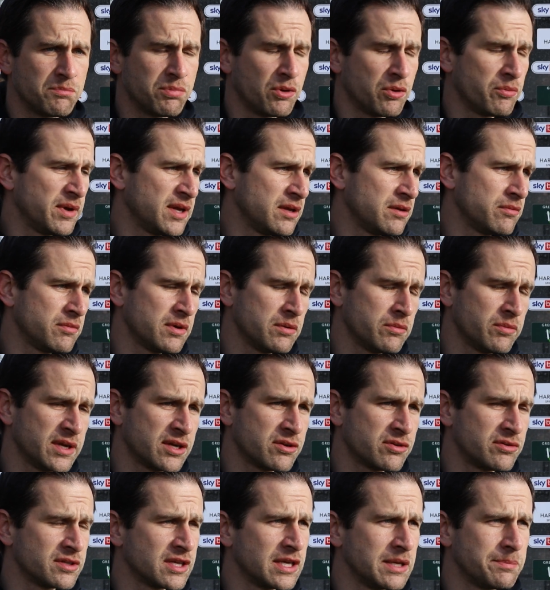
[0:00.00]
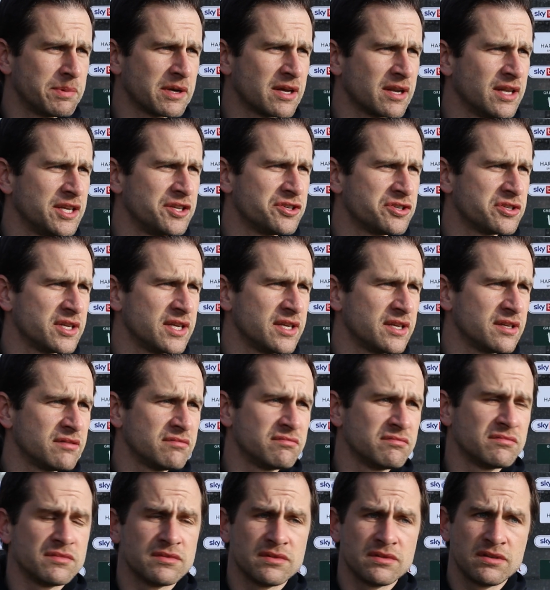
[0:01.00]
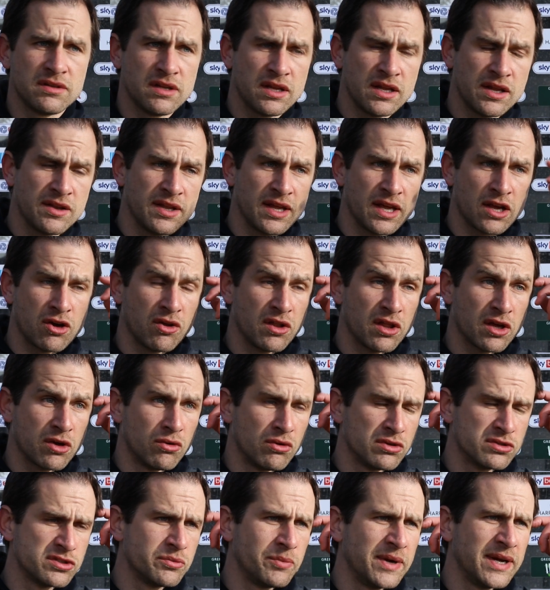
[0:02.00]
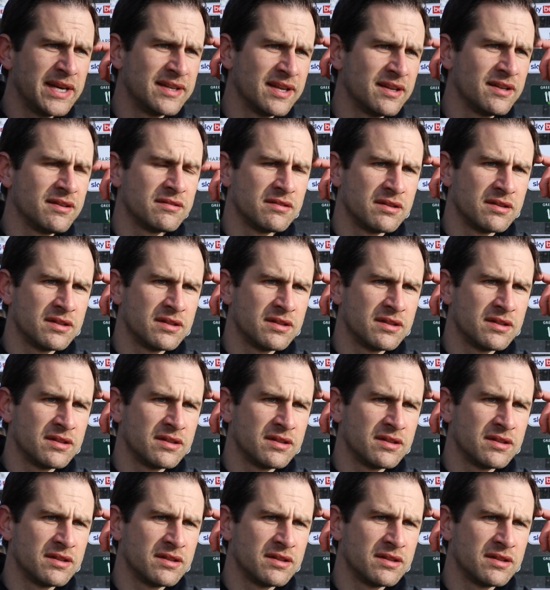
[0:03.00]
But we couldn't keep a clean sheet, and they got the goals and we didn't.